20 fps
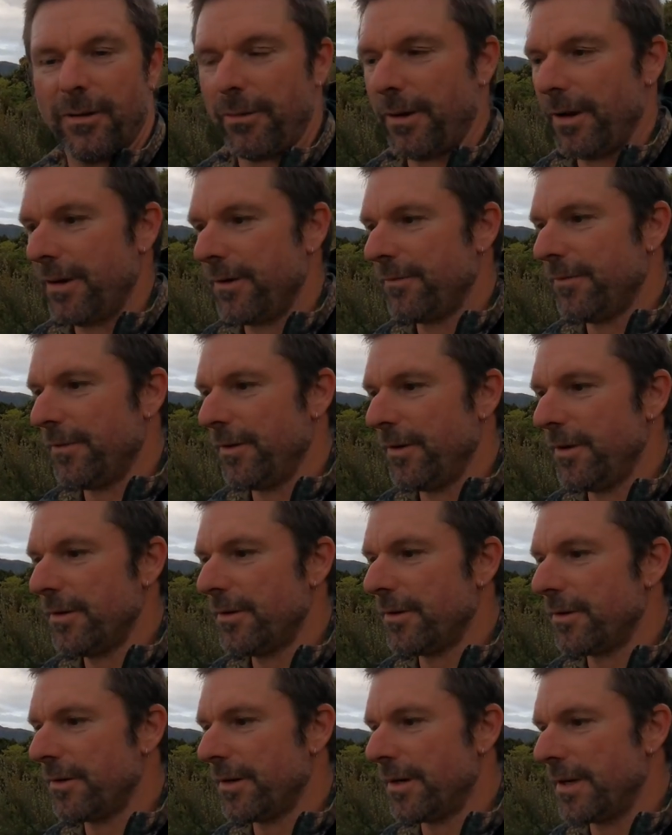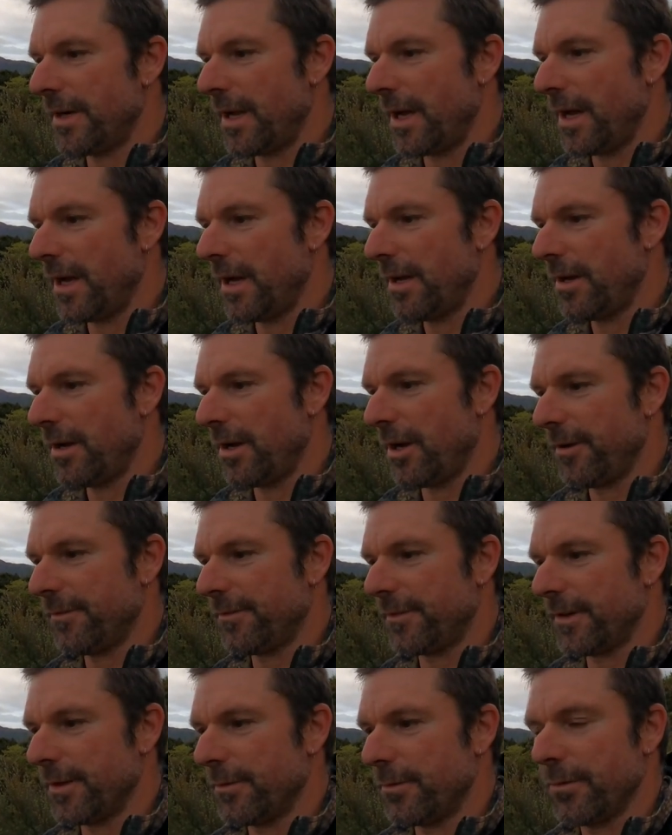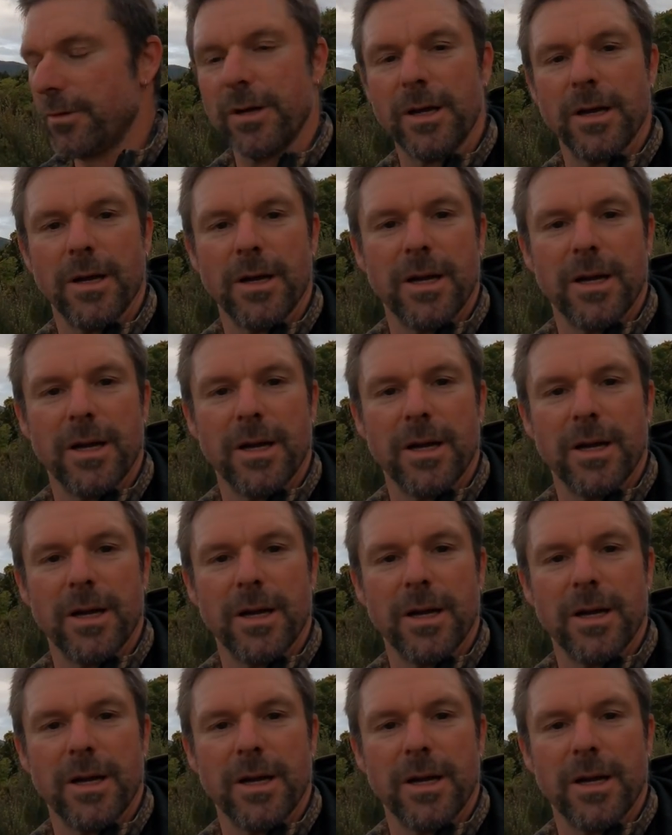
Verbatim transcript: around further and uh, hopefully we'll